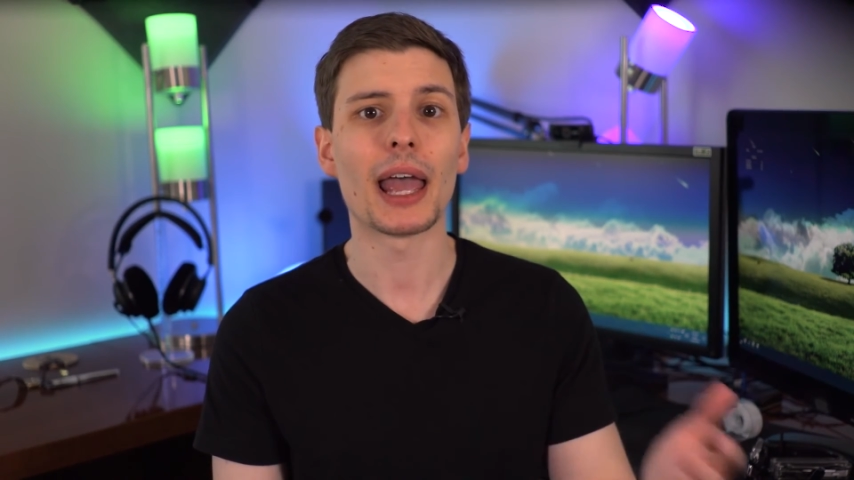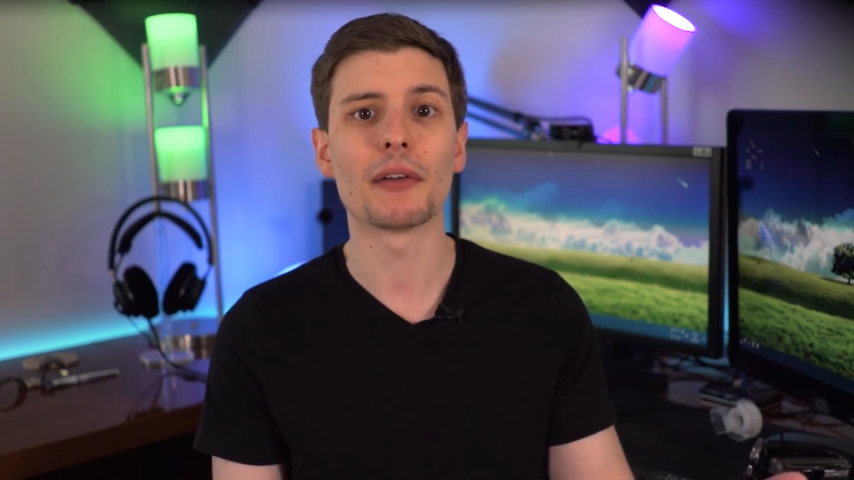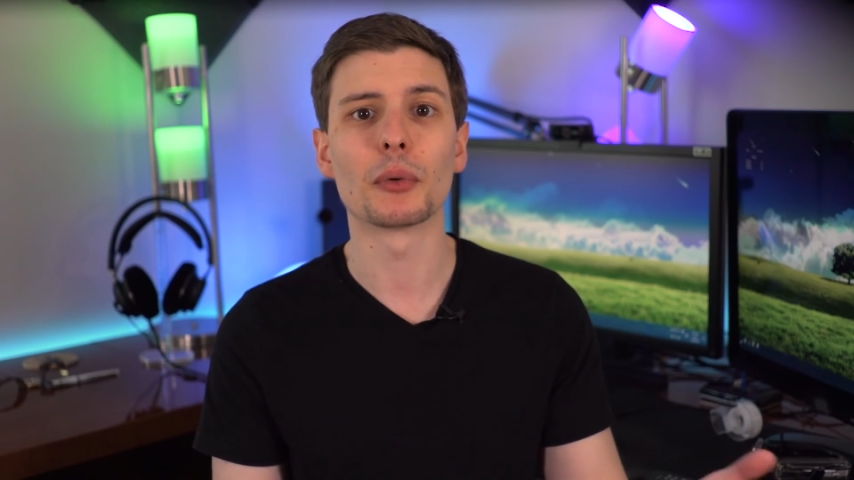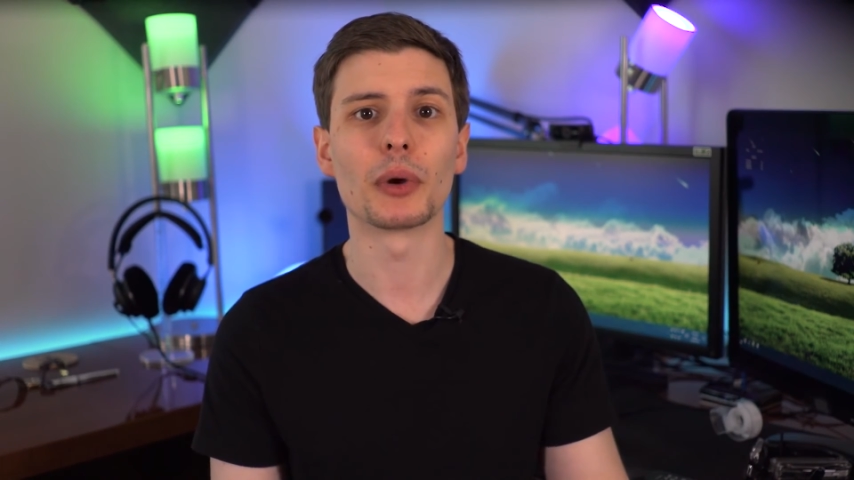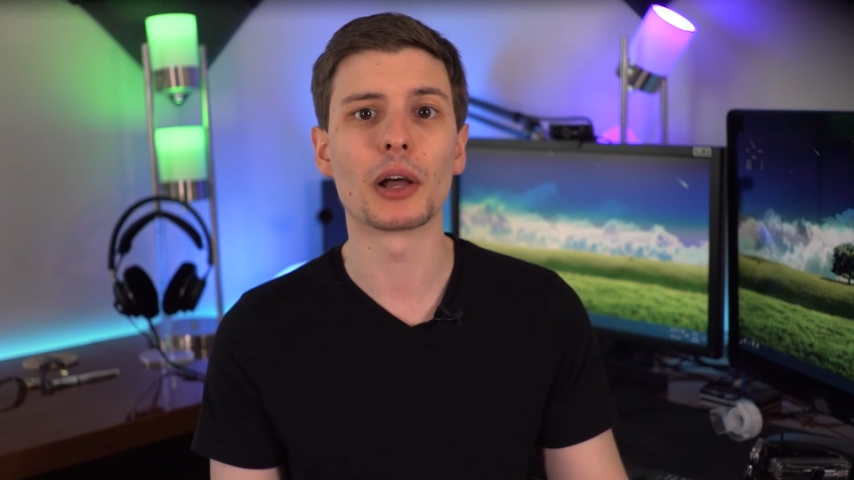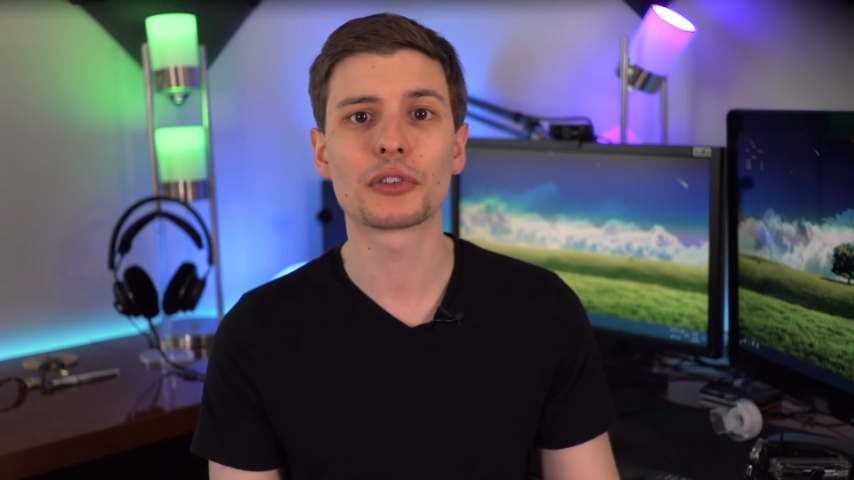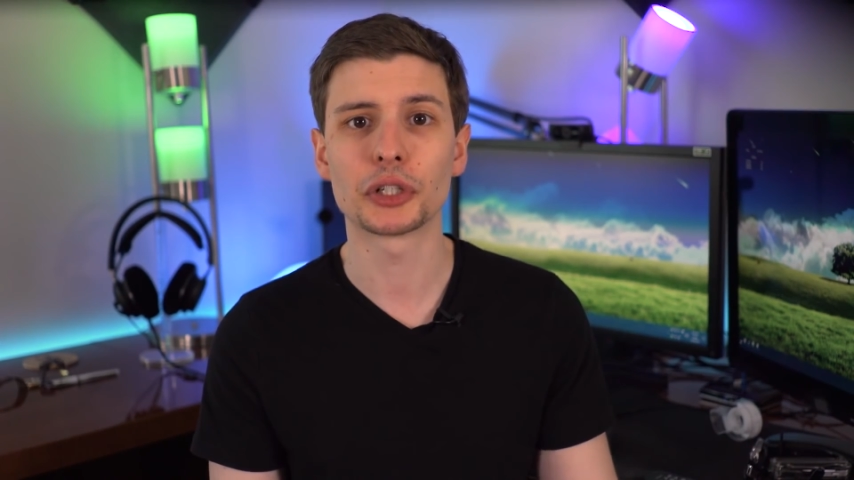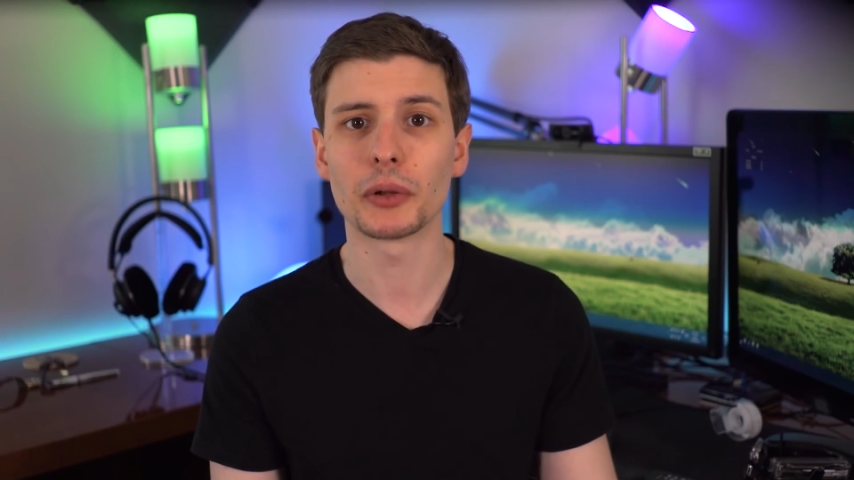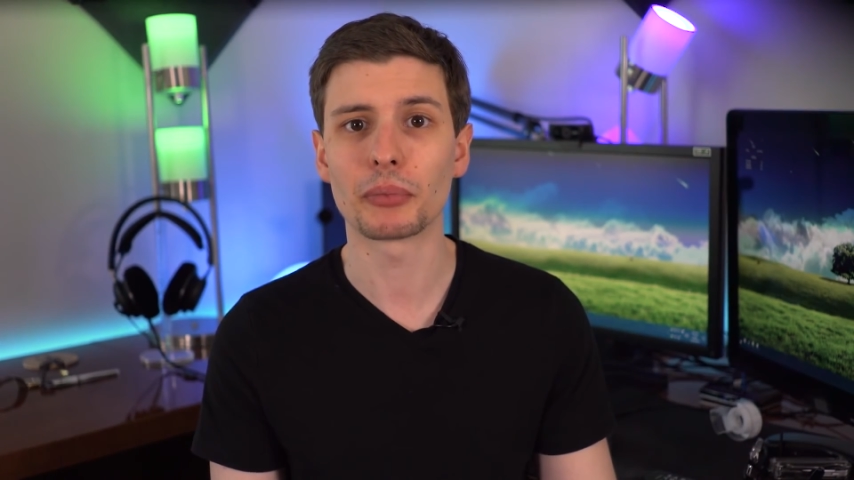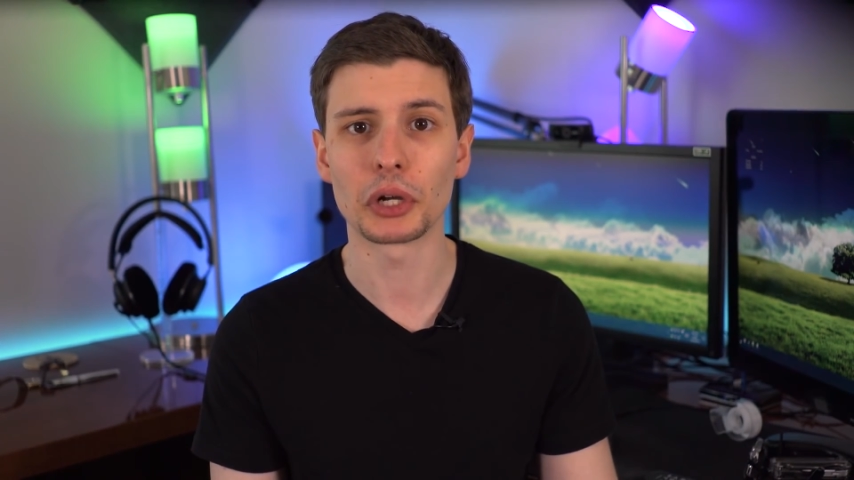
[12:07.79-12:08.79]
Everyone else
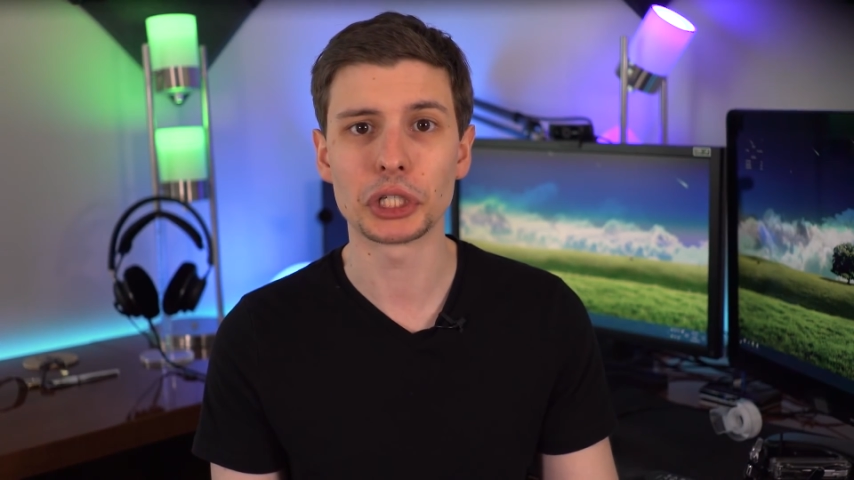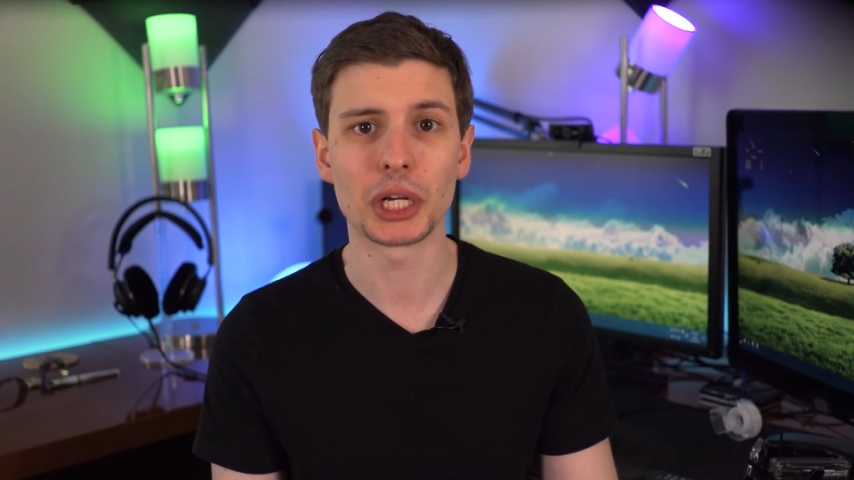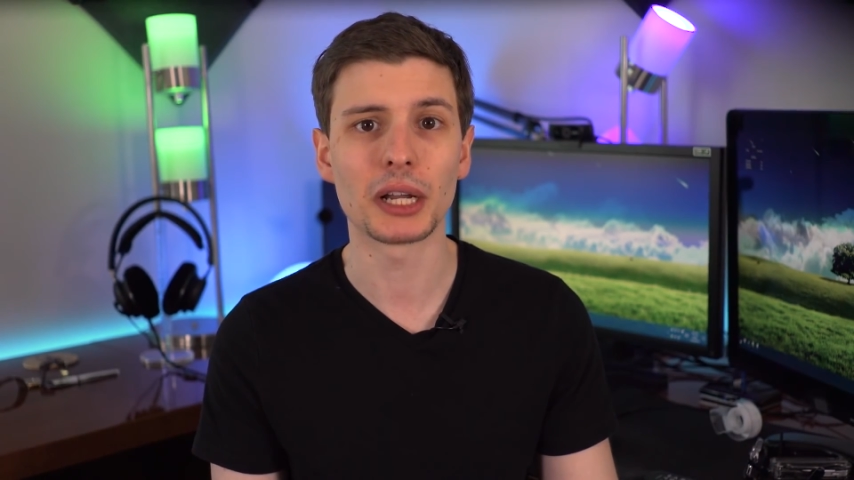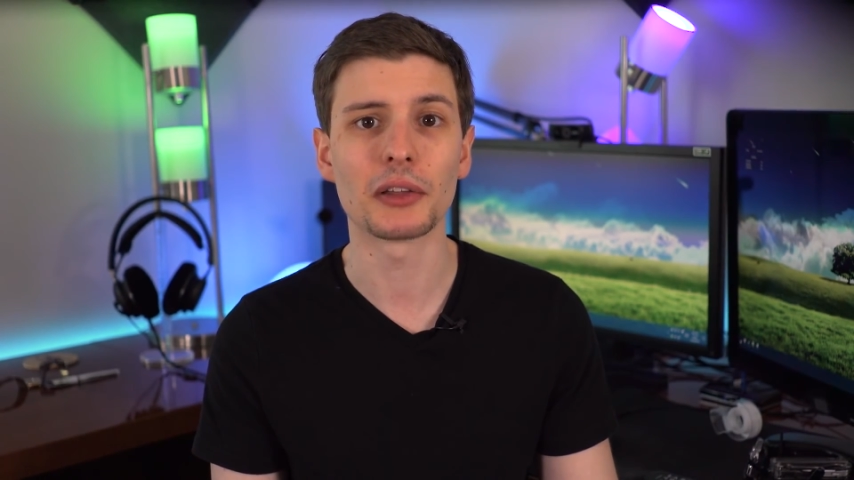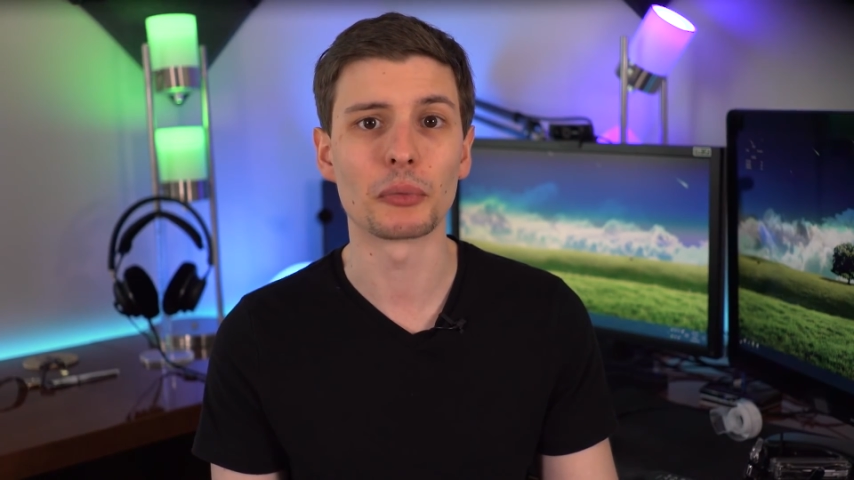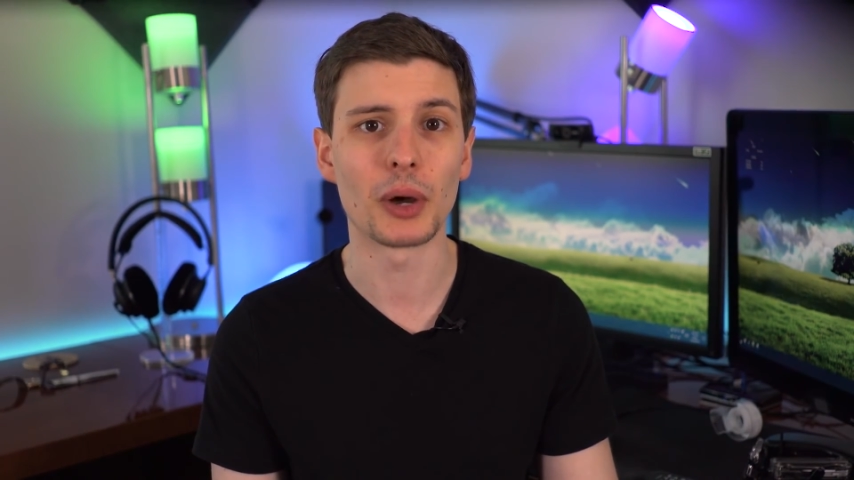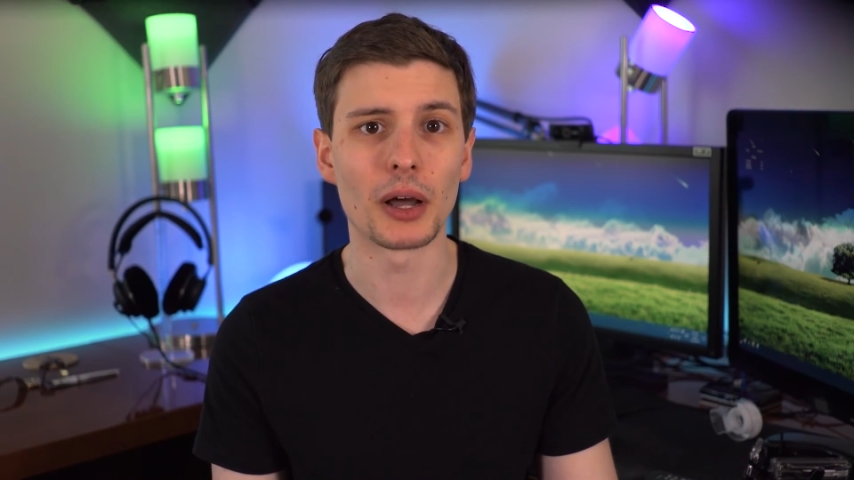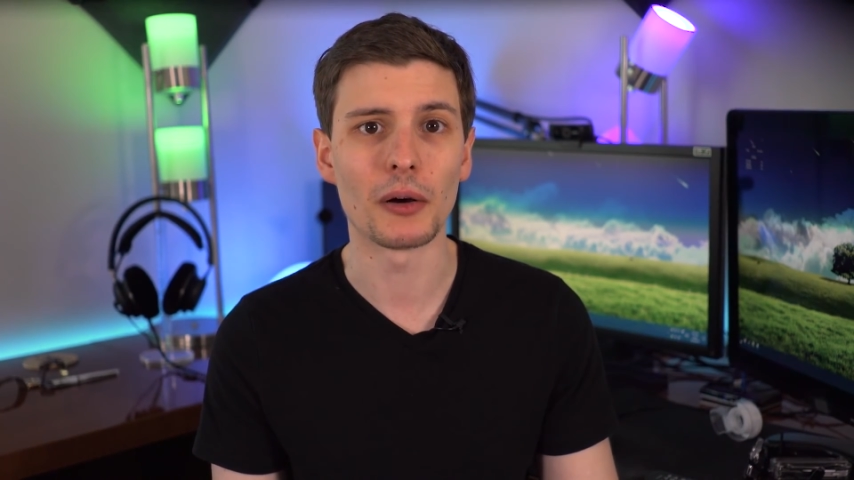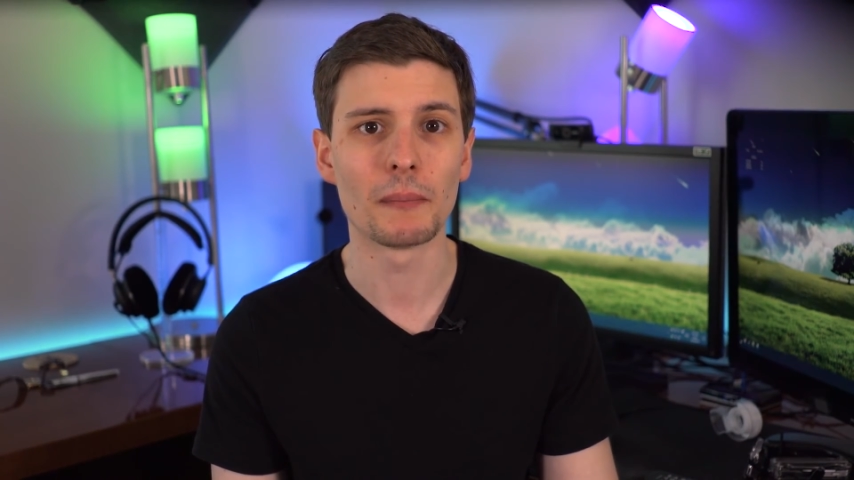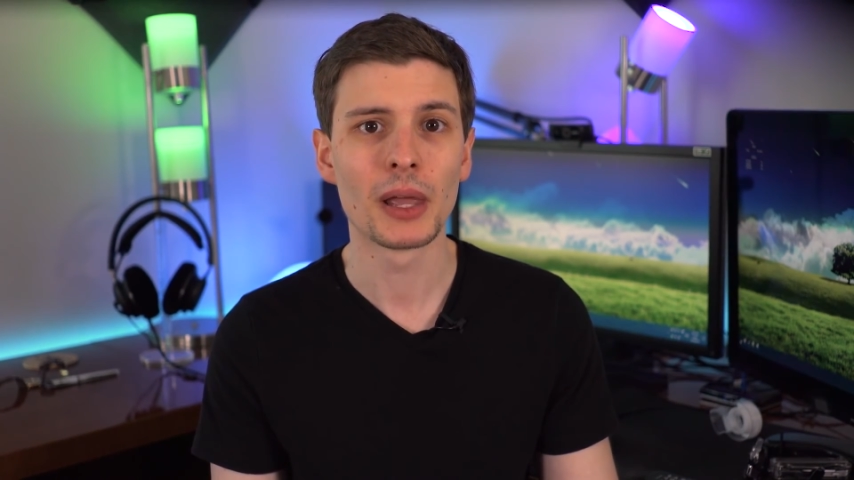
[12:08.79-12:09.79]
should appreciate it as
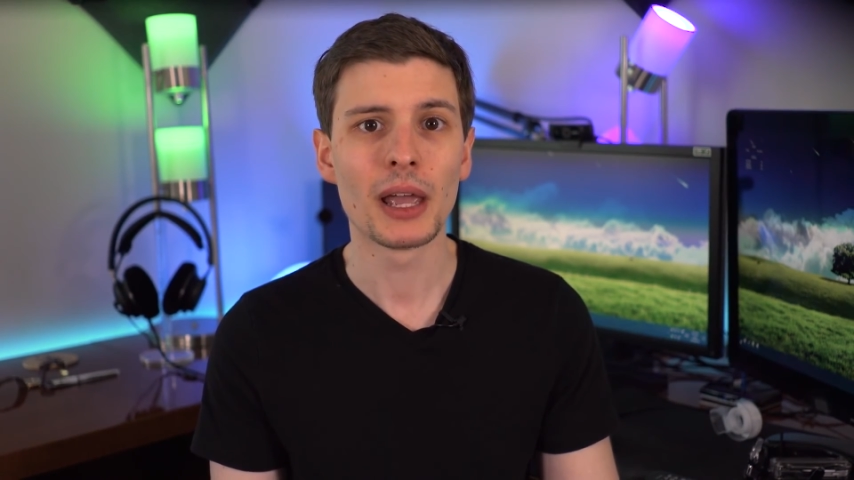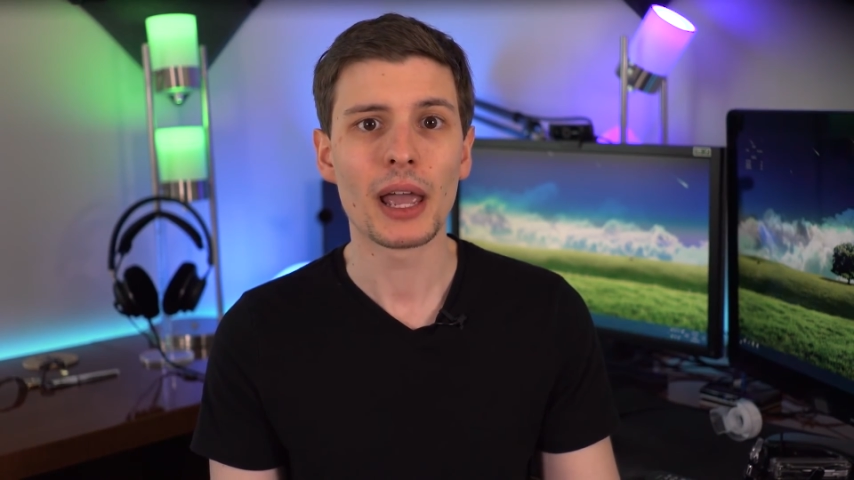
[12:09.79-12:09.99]
well.